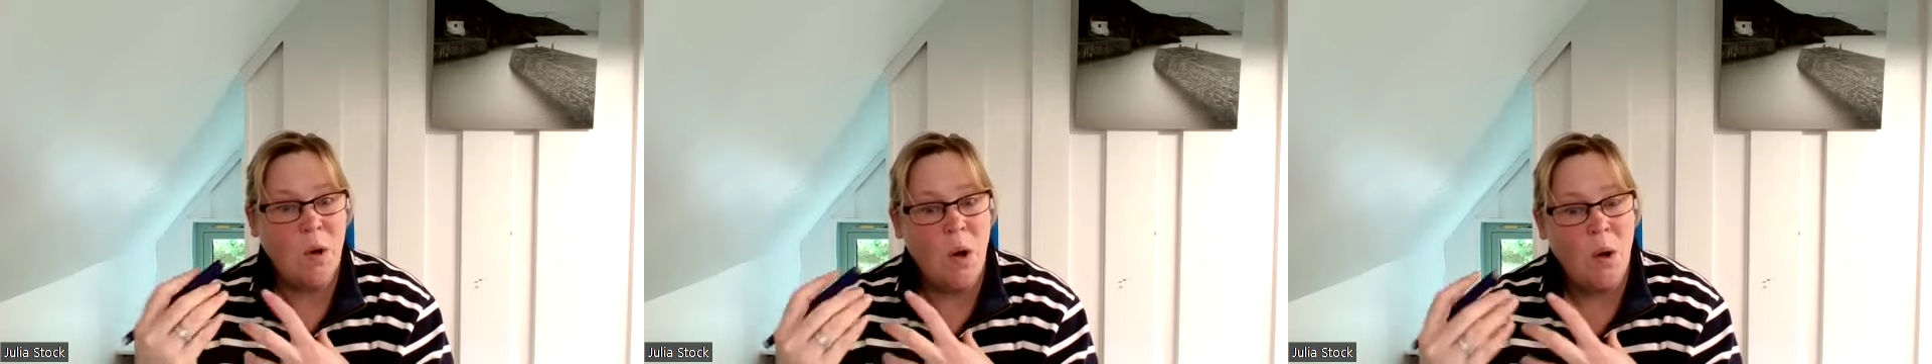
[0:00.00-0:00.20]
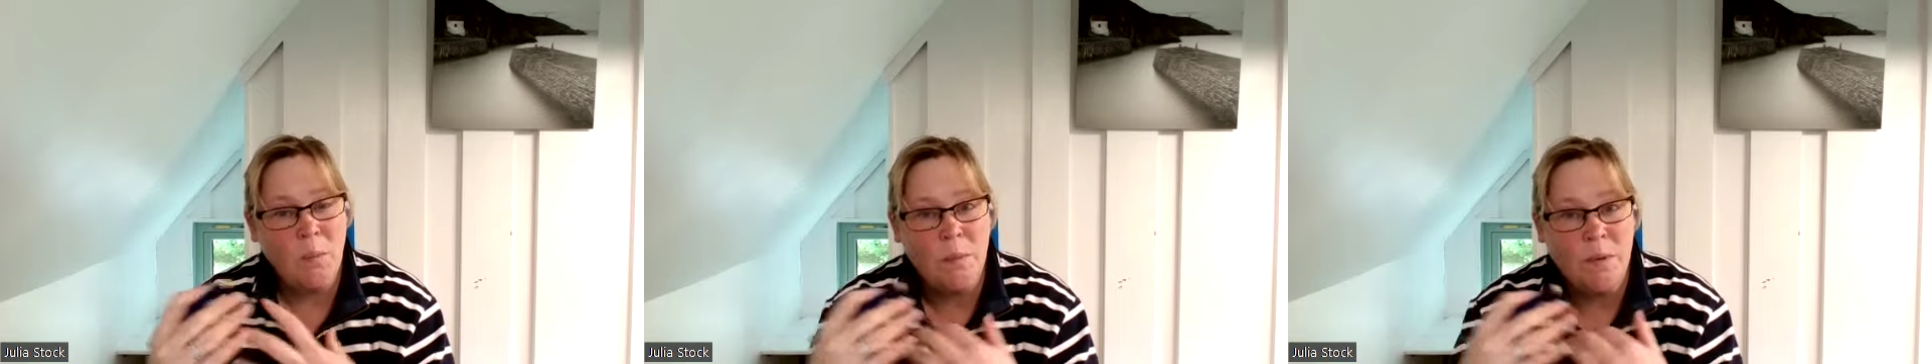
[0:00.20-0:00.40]

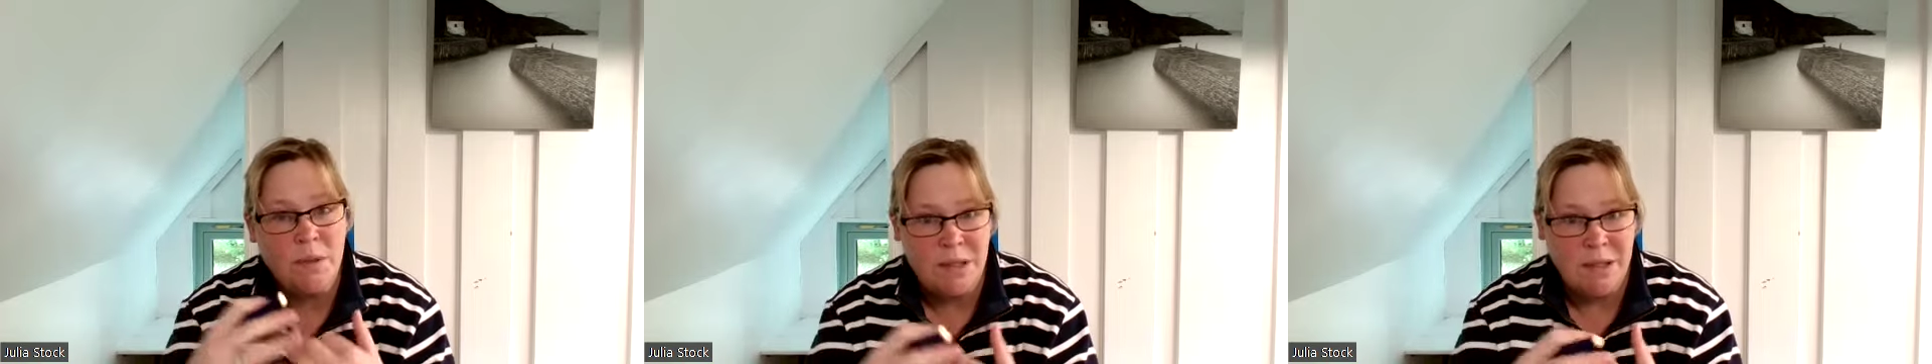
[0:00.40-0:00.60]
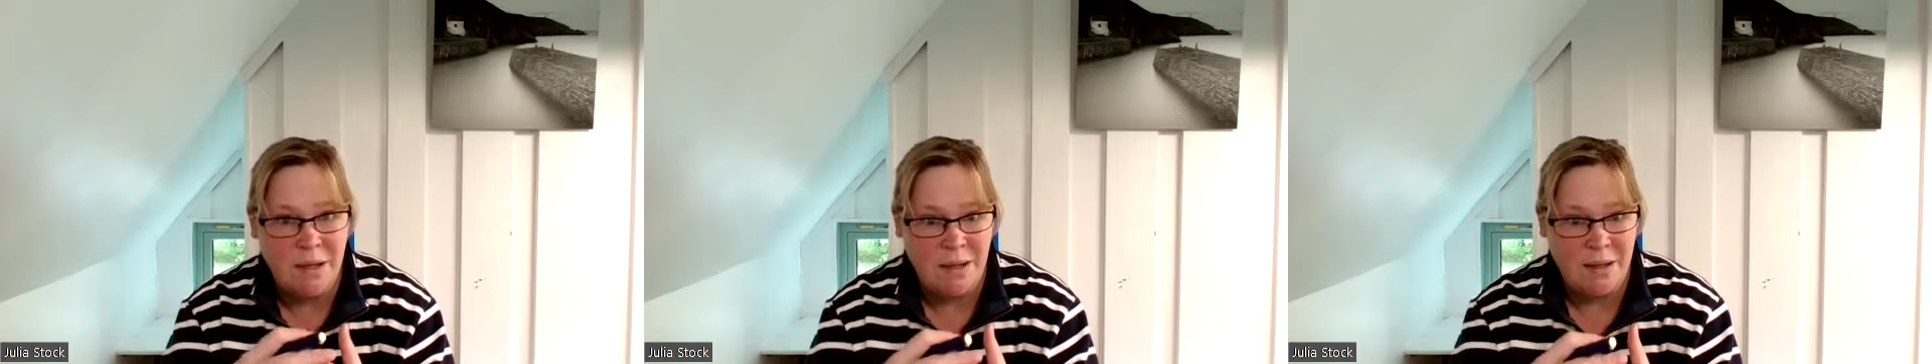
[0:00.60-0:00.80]

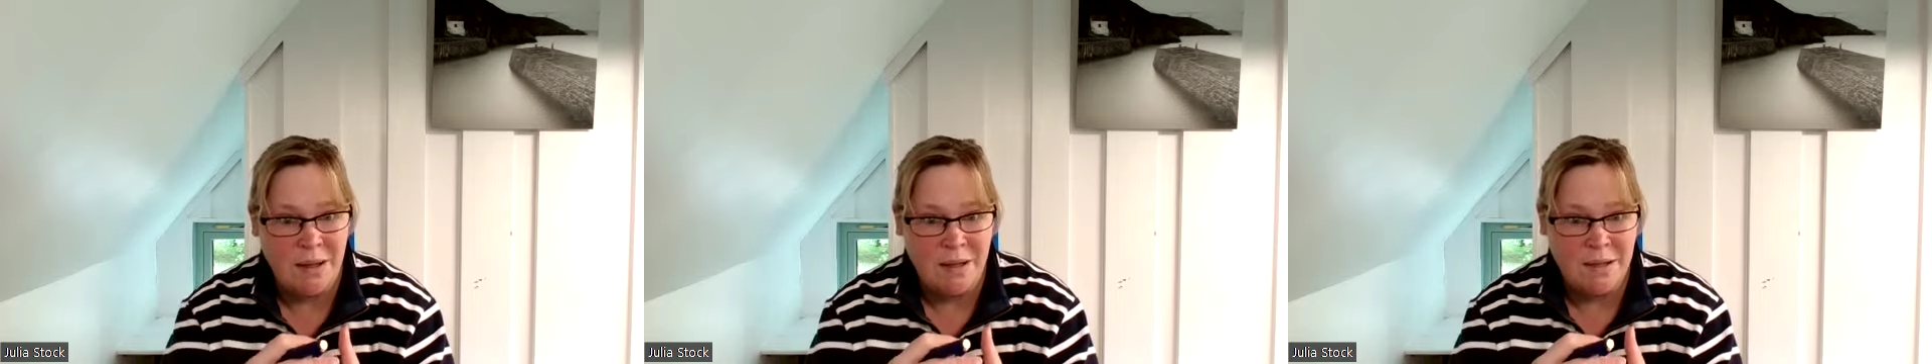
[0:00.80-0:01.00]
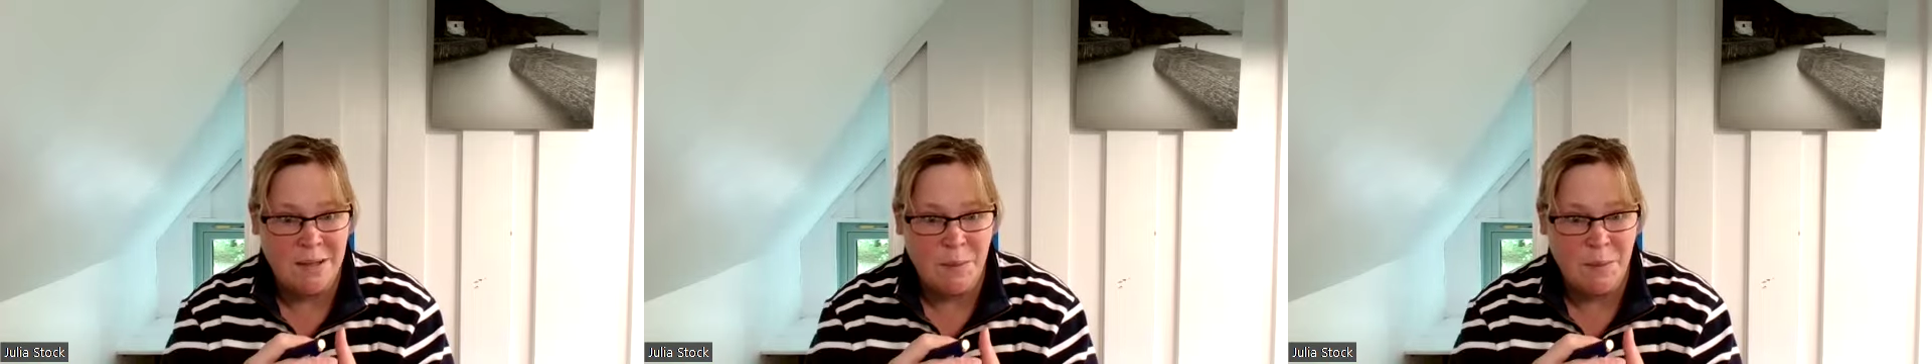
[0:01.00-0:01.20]
competent in
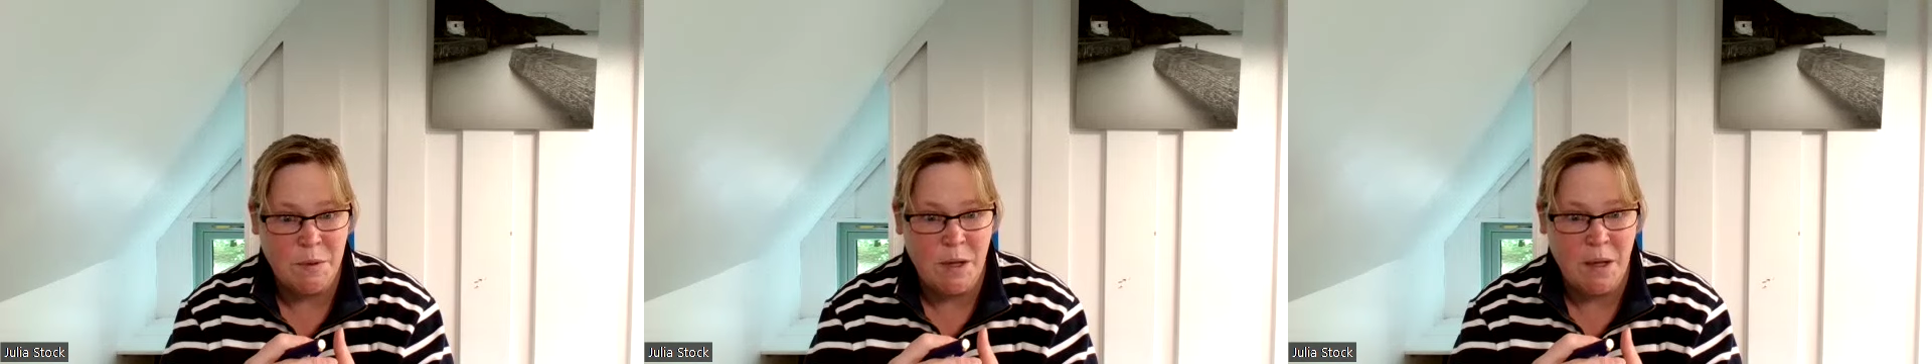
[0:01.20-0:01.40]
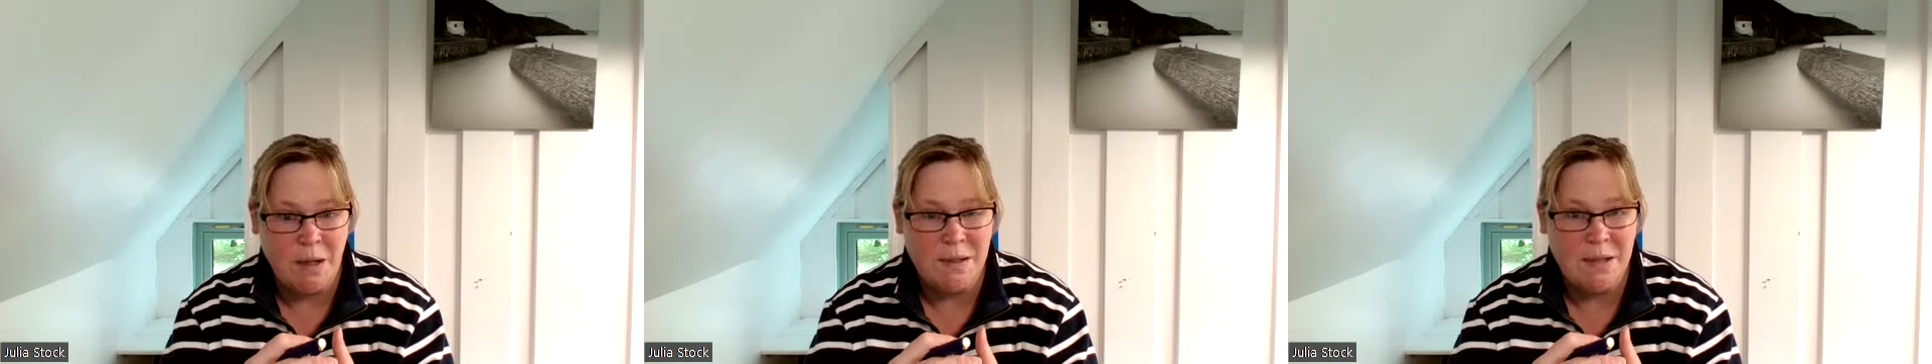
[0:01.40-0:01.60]
that
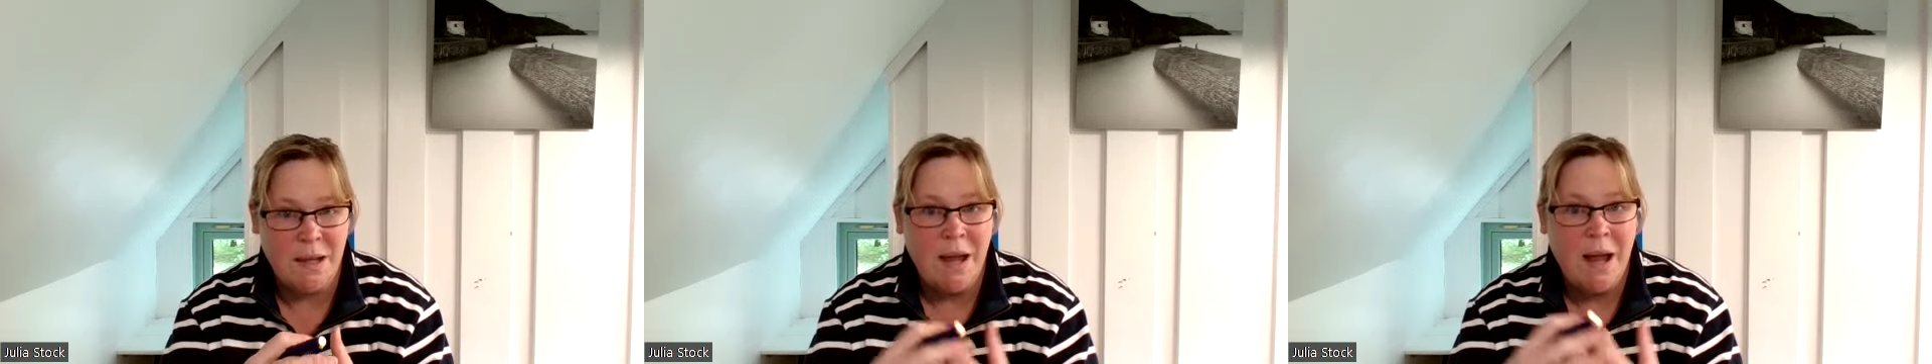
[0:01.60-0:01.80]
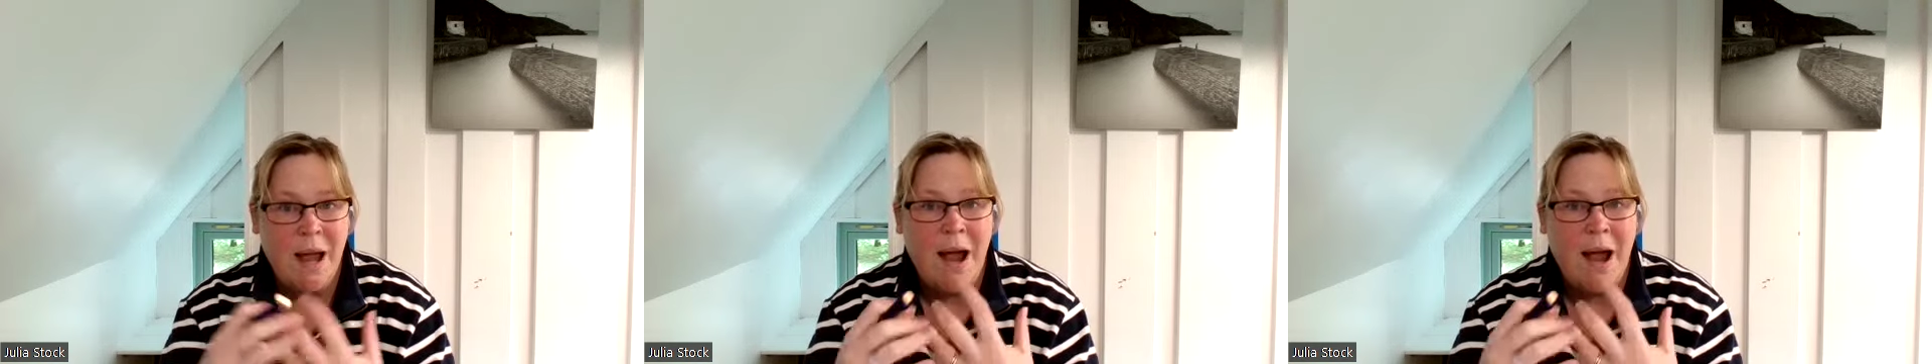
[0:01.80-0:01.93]
subject.